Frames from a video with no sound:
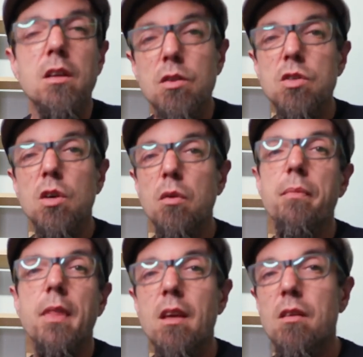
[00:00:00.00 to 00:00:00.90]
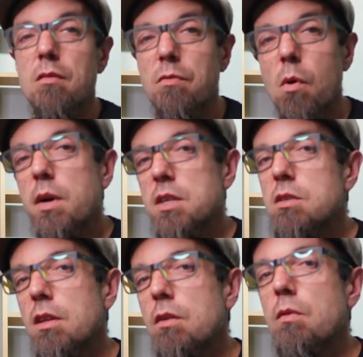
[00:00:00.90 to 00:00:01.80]
So focus
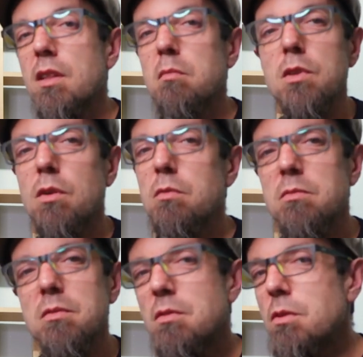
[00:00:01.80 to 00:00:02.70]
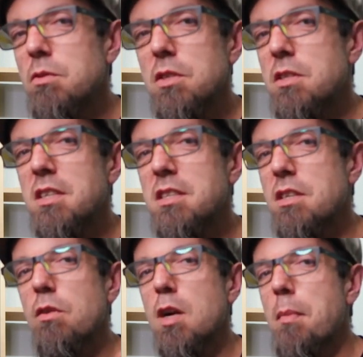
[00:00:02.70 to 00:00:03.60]
on the rhythm. Don't just
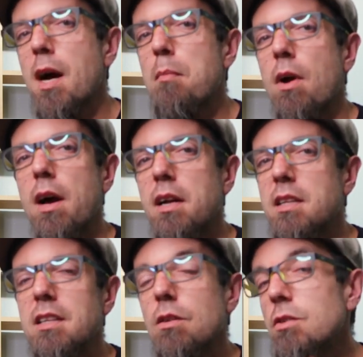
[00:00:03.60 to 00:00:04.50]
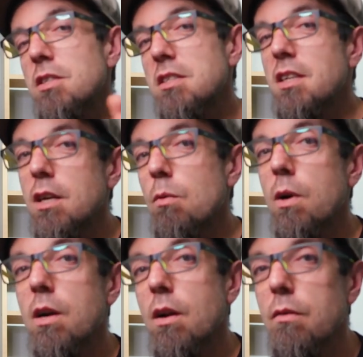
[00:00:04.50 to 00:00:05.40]
consider it a byproduct, and don't just think you're
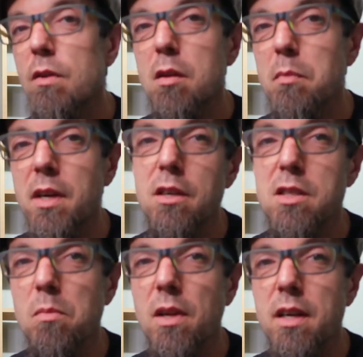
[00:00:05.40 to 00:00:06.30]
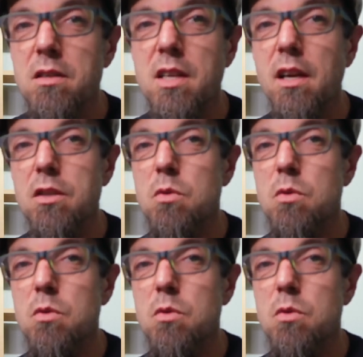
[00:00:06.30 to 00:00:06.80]
working on rhythm because you play your scales